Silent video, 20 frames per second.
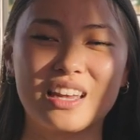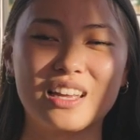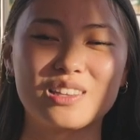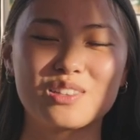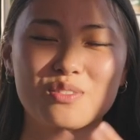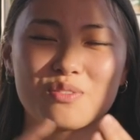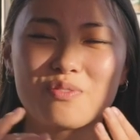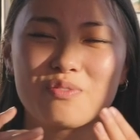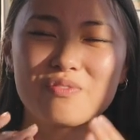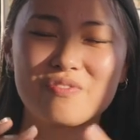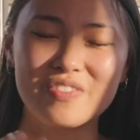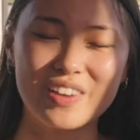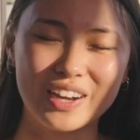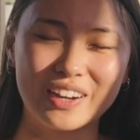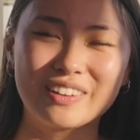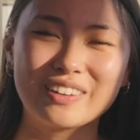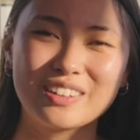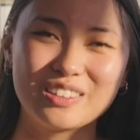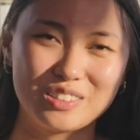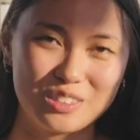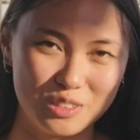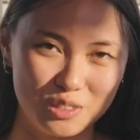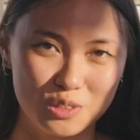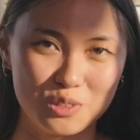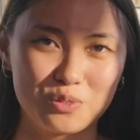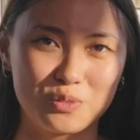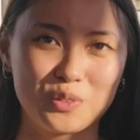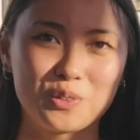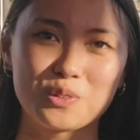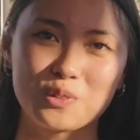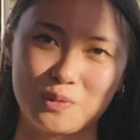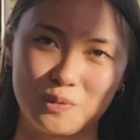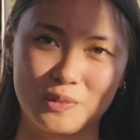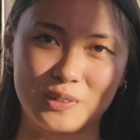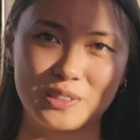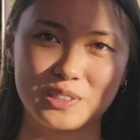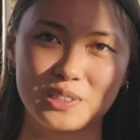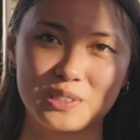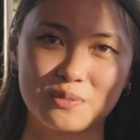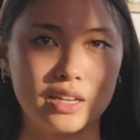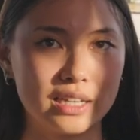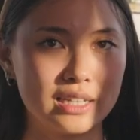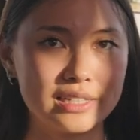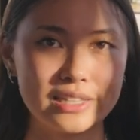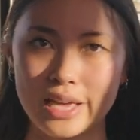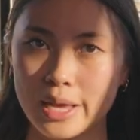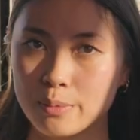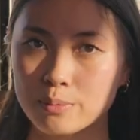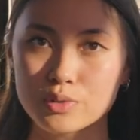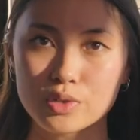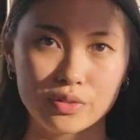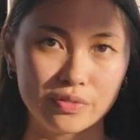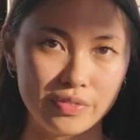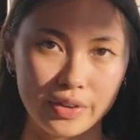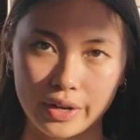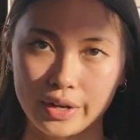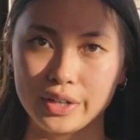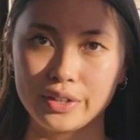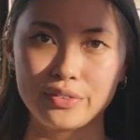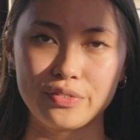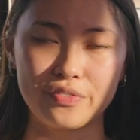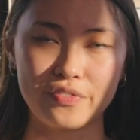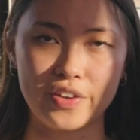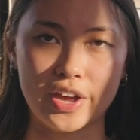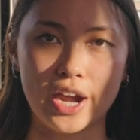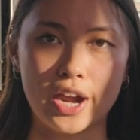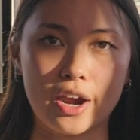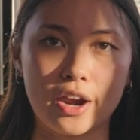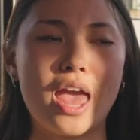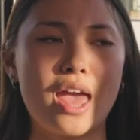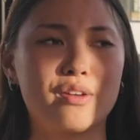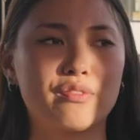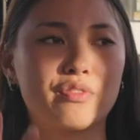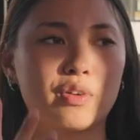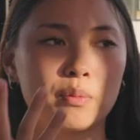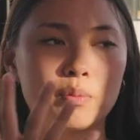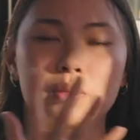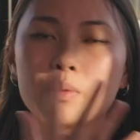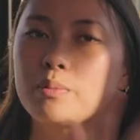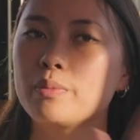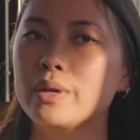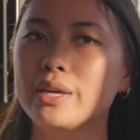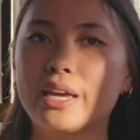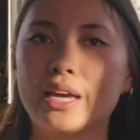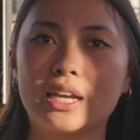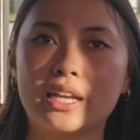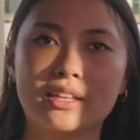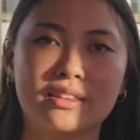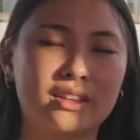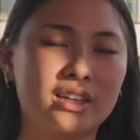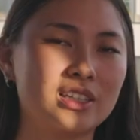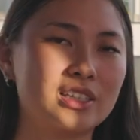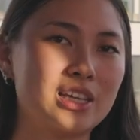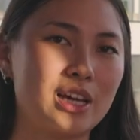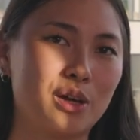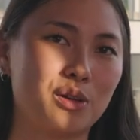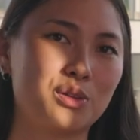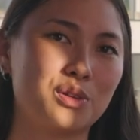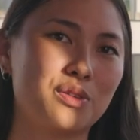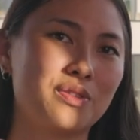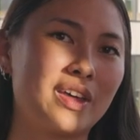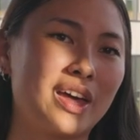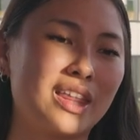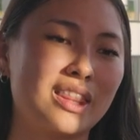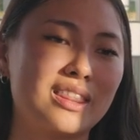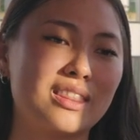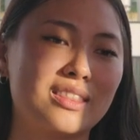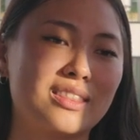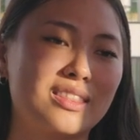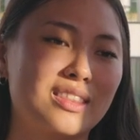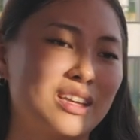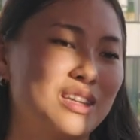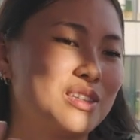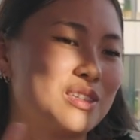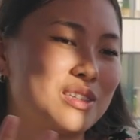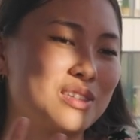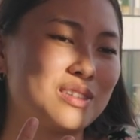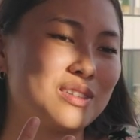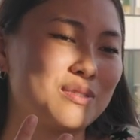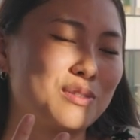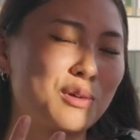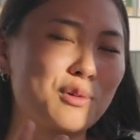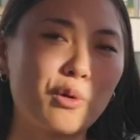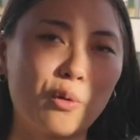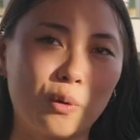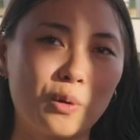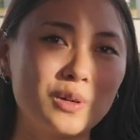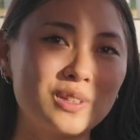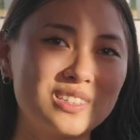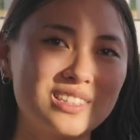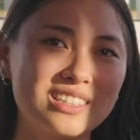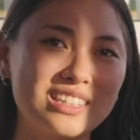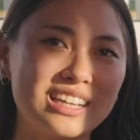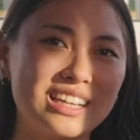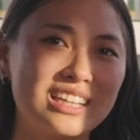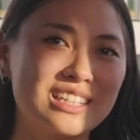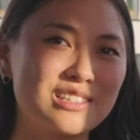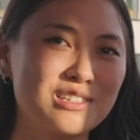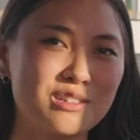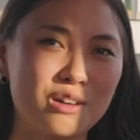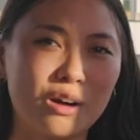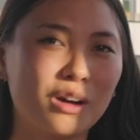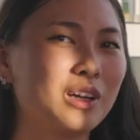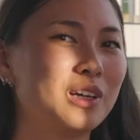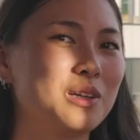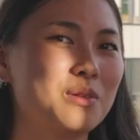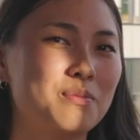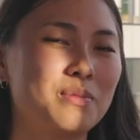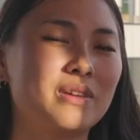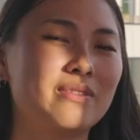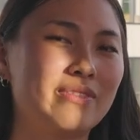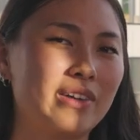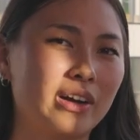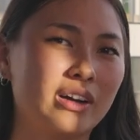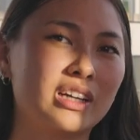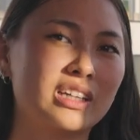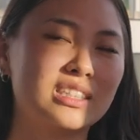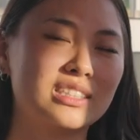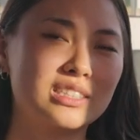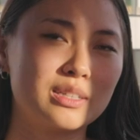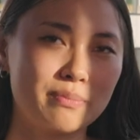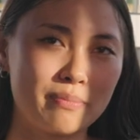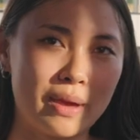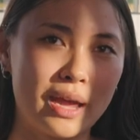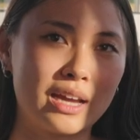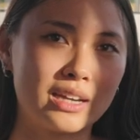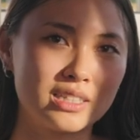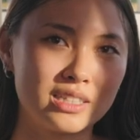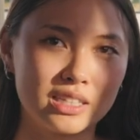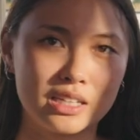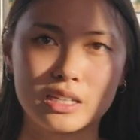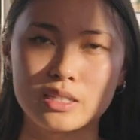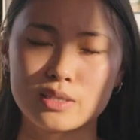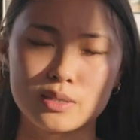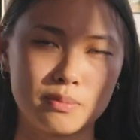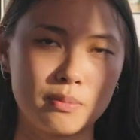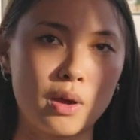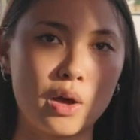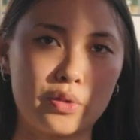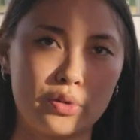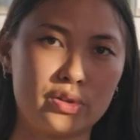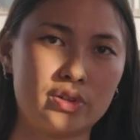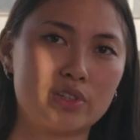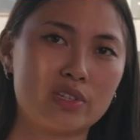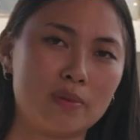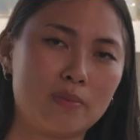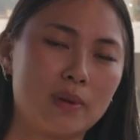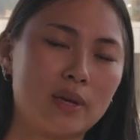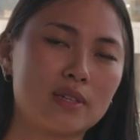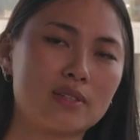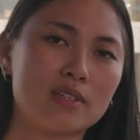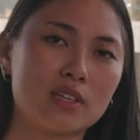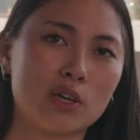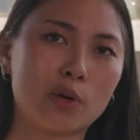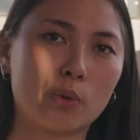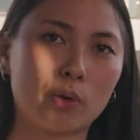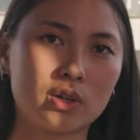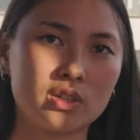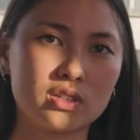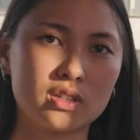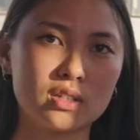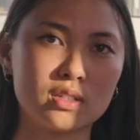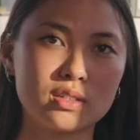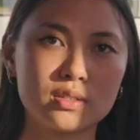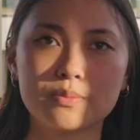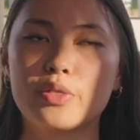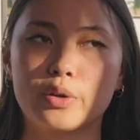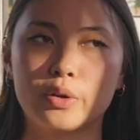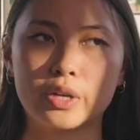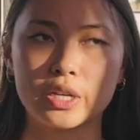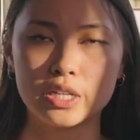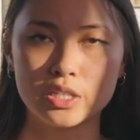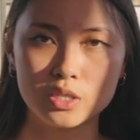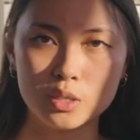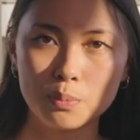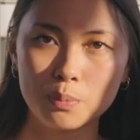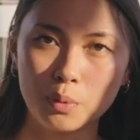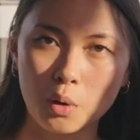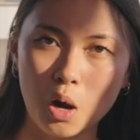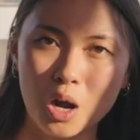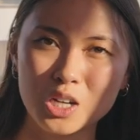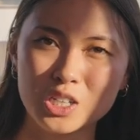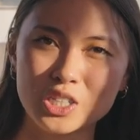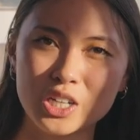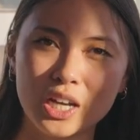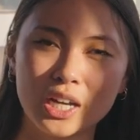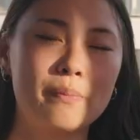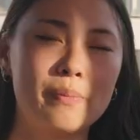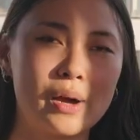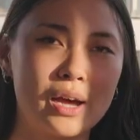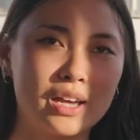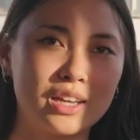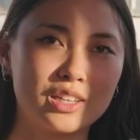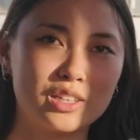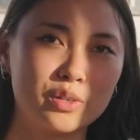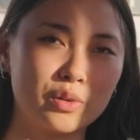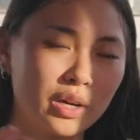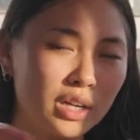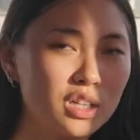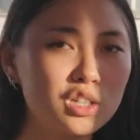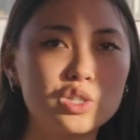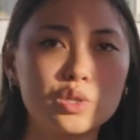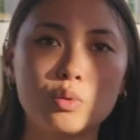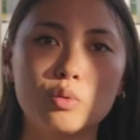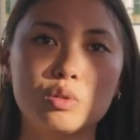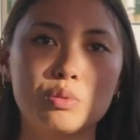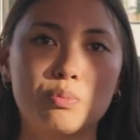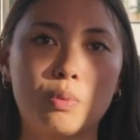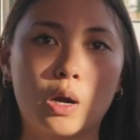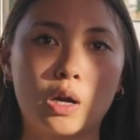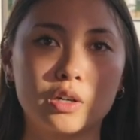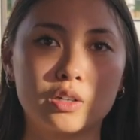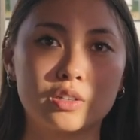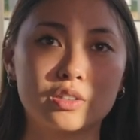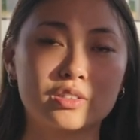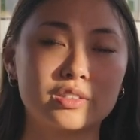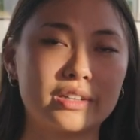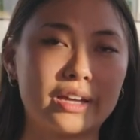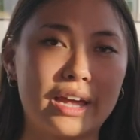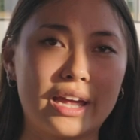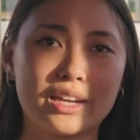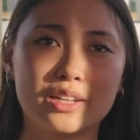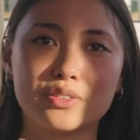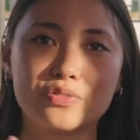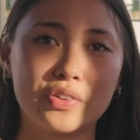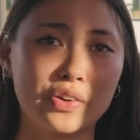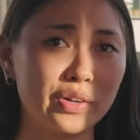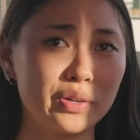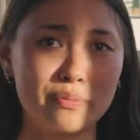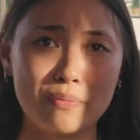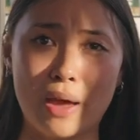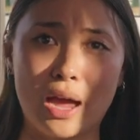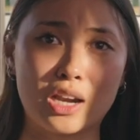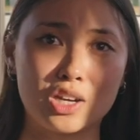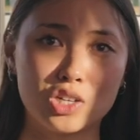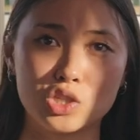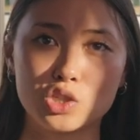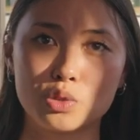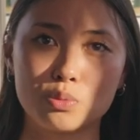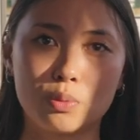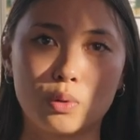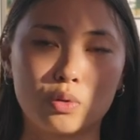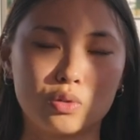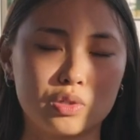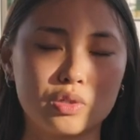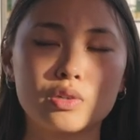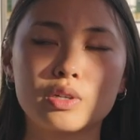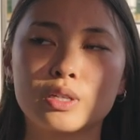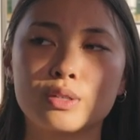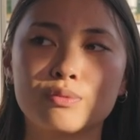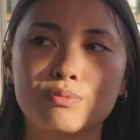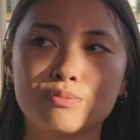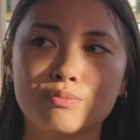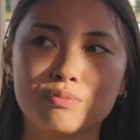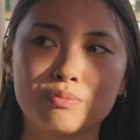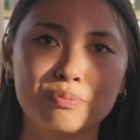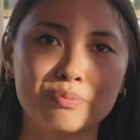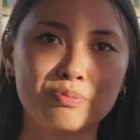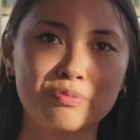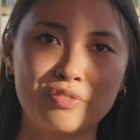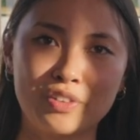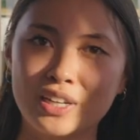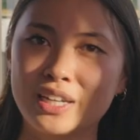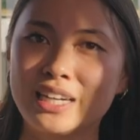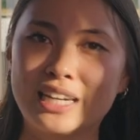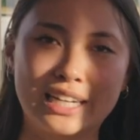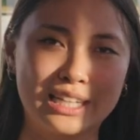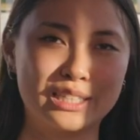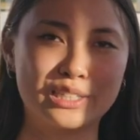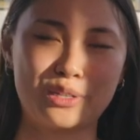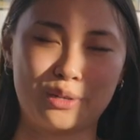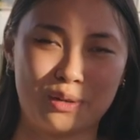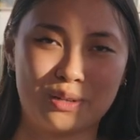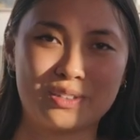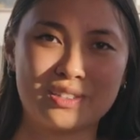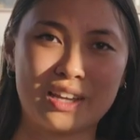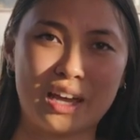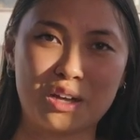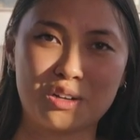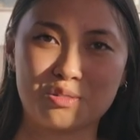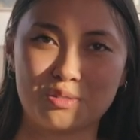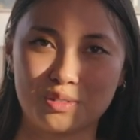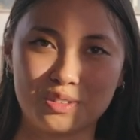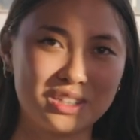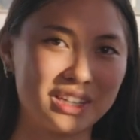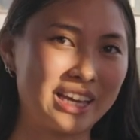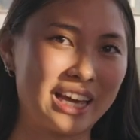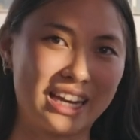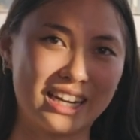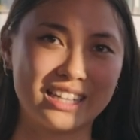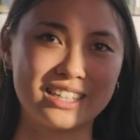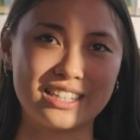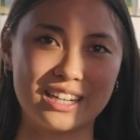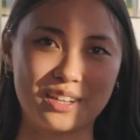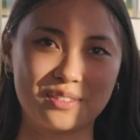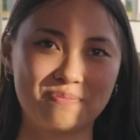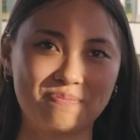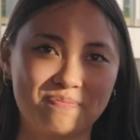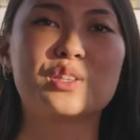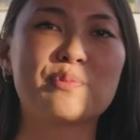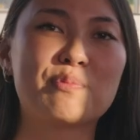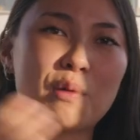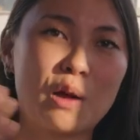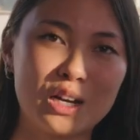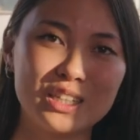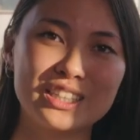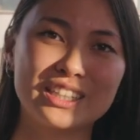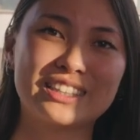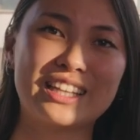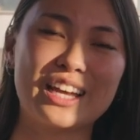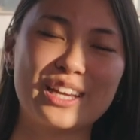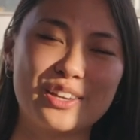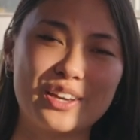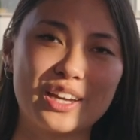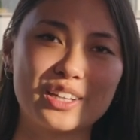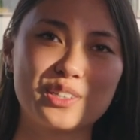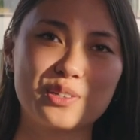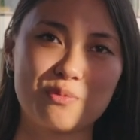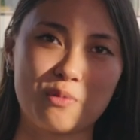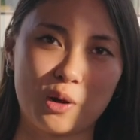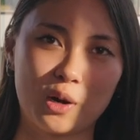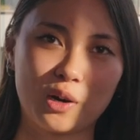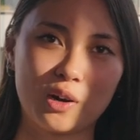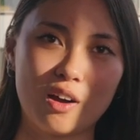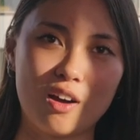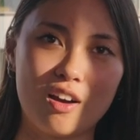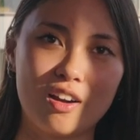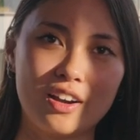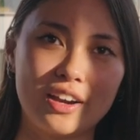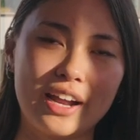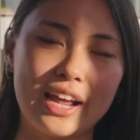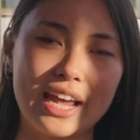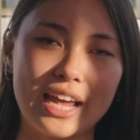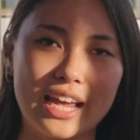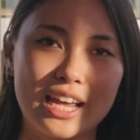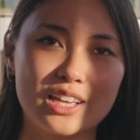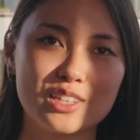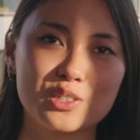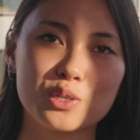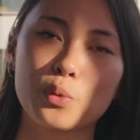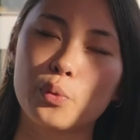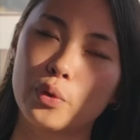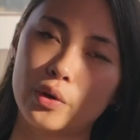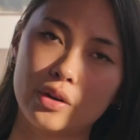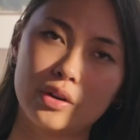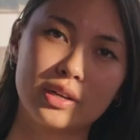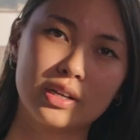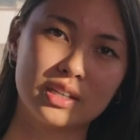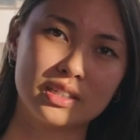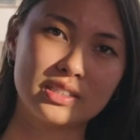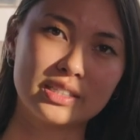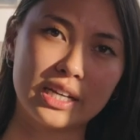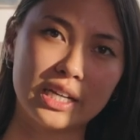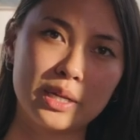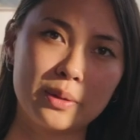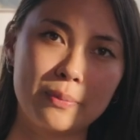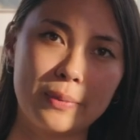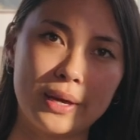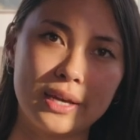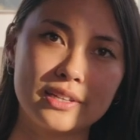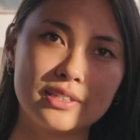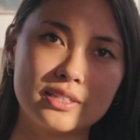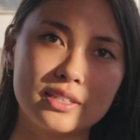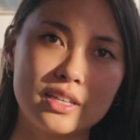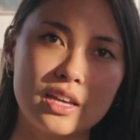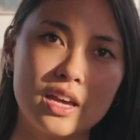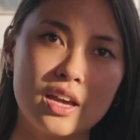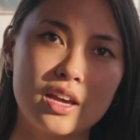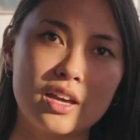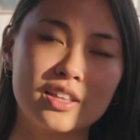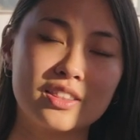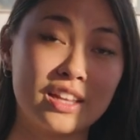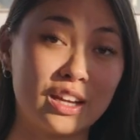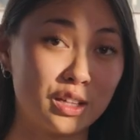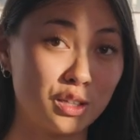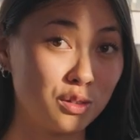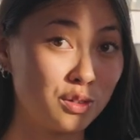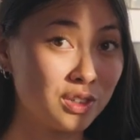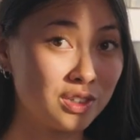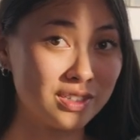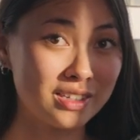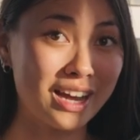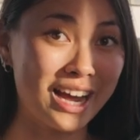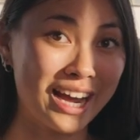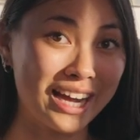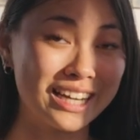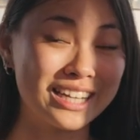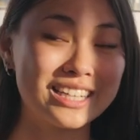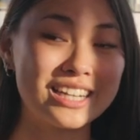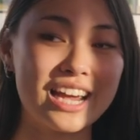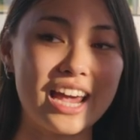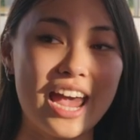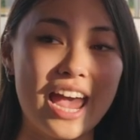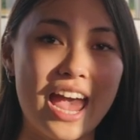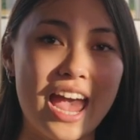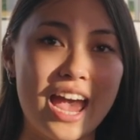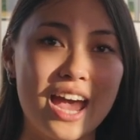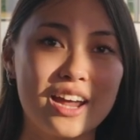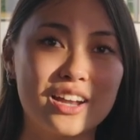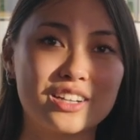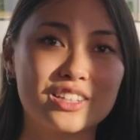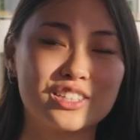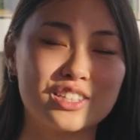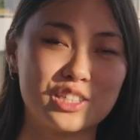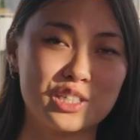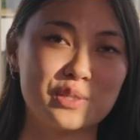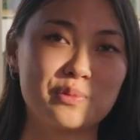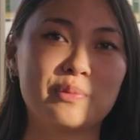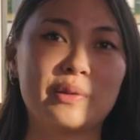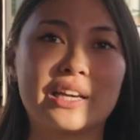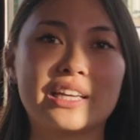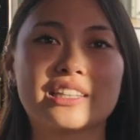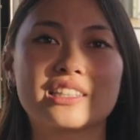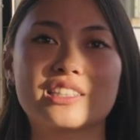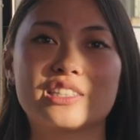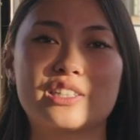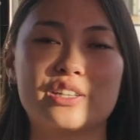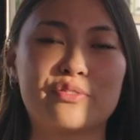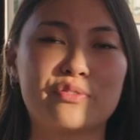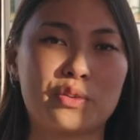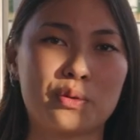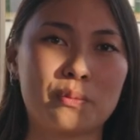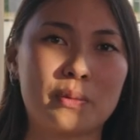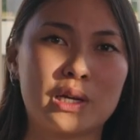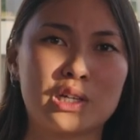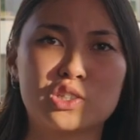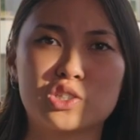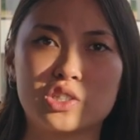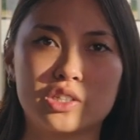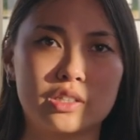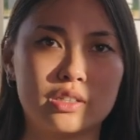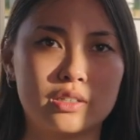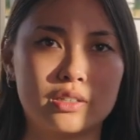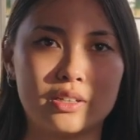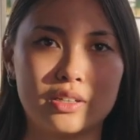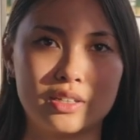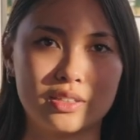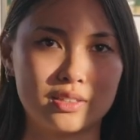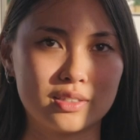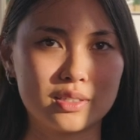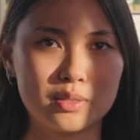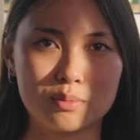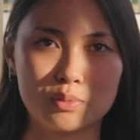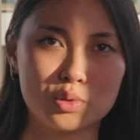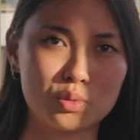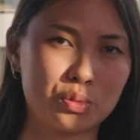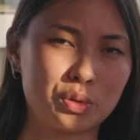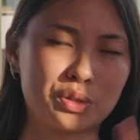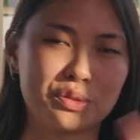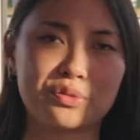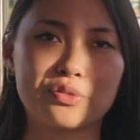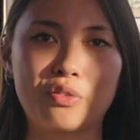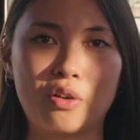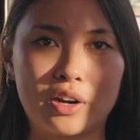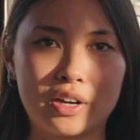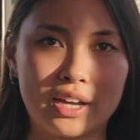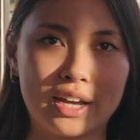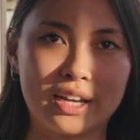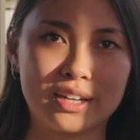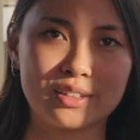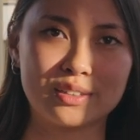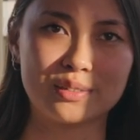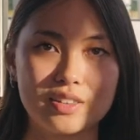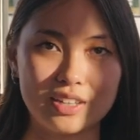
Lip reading: It's a very useful course. The exams are very fair. And from the beginning, they tell you that this course is not going to be very demanding as some other CPSC courses. There is a project, but you get to do it with partners, and it's very manageable. You can fit it into your schedule to get it done. The project that you get to work on is querying a database that you designed and displaying this information in some sort of front end.